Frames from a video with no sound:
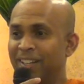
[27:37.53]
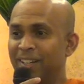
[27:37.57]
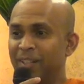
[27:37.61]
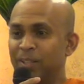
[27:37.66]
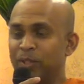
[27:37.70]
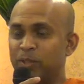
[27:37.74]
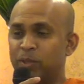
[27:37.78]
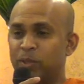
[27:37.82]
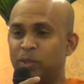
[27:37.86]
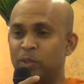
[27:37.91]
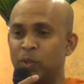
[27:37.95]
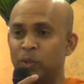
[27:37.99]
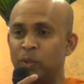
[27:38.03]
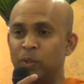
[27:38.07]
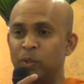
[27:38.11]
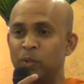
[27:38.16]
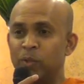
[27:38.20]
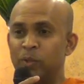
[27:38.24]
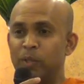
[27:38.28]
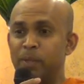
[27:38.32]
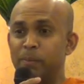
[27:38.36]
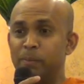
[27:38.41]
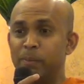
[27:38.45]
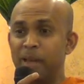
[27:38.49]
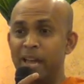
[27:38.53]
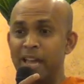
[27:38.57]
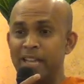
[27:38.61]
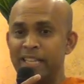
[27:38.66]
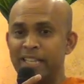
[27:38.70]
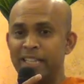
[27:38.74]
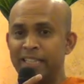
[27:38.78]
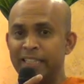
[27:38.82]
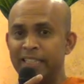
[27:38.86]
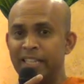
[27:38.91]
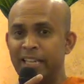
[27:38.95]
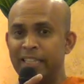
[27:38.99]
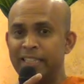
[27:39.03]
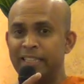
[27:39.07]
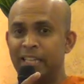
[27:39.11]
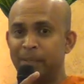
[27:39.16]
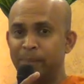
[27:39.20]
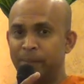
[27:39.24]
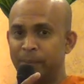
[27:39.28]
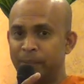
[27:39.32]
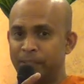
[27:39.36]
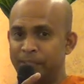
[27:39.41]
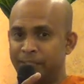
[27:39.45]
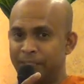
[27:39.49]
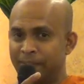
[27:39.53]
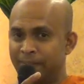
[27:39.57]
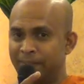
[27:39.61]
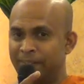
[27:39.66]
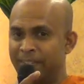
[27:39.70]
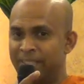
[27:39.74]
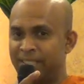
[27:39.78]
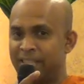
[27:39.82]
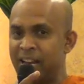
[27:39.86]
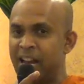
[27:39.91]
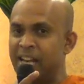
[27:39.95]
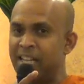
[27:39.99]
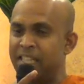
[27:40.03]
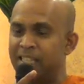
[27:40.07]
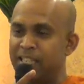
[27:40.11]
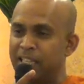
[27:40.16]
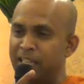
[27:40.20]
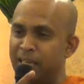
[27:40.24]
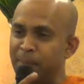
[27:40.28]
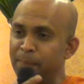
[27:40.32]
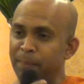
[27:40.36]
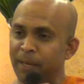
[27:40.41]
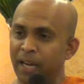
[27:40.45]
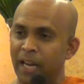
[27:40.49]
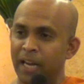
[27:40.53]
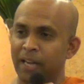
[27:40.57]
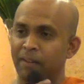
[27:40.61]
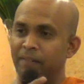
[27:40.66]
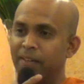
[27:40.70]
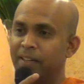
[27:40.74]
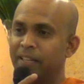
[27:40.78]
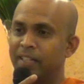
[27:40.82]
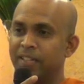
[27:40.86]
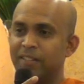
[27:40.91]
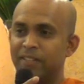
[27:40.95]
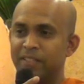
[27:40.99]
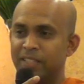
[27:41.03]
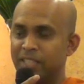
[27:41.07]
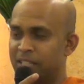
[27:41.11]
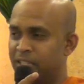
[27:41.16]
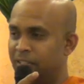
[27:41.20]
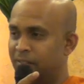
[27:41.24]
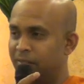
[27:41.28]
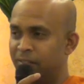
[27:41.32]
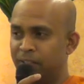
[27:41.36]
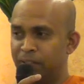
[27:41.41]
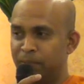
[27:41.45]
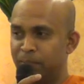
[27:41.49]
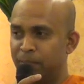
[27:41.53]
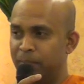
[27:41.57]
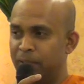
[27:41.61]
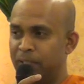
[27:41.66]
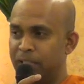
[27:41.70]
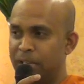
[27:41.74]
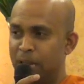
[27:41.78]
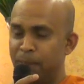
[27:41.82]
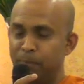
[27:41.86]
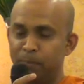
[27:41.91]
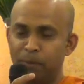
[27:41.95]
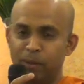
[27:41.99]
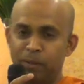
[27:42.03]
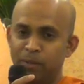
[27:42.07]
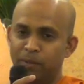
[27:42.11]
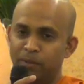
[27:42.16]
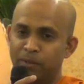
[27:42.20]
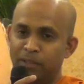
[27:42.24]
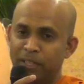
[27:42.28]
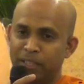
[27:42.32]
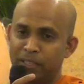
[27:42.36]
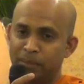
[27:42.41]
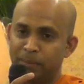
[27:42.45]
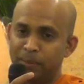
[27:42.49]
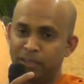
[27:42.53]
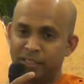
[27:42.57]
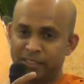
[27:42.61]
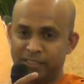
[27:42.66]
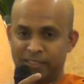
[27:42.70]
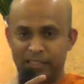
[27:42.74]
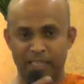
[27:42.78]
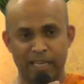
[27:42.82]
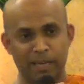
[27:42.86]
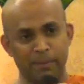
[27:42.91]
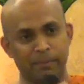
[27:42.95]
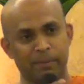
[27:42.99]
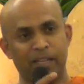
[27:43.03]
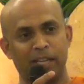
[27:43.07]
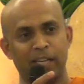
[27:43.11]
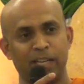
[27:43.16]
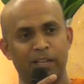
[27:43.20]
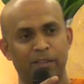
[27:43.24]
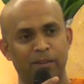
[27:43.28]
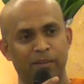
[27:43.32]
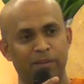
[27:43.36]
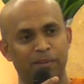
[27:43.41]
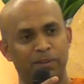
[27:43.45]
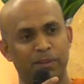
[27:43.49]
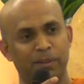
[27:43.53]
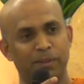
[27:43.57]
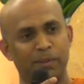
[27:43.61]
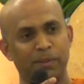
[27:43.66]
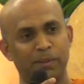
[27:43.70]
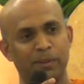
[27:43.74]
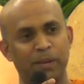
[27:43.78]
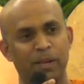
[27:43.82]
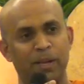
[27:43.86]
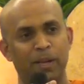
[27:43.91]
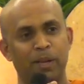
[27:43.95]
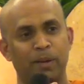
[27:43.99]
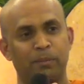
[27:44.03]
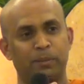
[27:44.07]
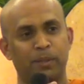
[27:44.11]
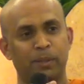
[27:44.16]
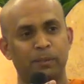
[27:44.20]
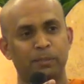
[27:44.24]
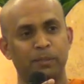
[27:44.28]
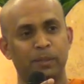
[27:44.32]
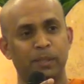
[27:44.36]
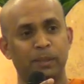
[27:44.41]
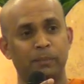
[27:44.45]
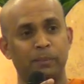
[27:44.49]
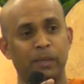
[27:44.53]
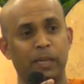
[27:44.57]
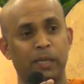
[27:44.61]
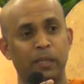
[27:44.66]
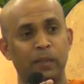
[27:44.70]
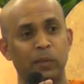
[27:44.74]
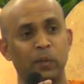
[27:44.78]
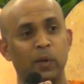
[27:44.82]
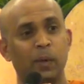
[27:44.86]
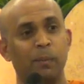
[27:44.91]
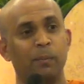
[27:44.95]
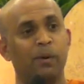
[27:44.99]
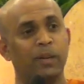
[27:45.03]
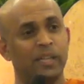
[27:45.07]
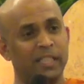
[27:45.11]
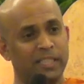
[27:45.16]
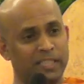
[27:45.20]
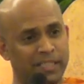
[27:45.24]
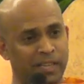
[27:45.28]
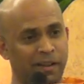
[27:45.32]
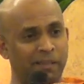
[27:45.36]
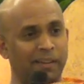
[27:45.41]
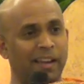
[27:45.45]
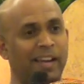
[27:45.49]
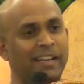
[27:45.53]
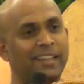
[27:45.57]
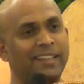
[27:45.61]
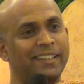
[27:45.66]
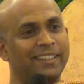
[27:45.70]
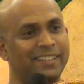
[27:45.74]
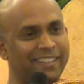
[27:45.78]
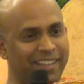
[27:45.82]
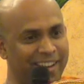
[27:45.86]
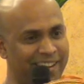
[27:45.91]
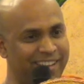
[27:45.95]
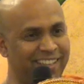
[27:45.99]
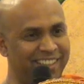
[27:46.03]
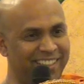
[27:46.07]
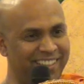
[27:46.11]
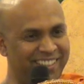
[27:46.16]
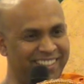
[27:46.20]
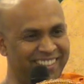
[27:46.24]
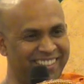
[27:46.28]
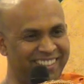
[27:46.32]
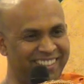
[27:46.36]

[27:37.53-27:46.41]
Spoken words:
So you imagine that person will start the same kind of conversation with me. I'm going to experience same kind of problem, and your body is now getting ready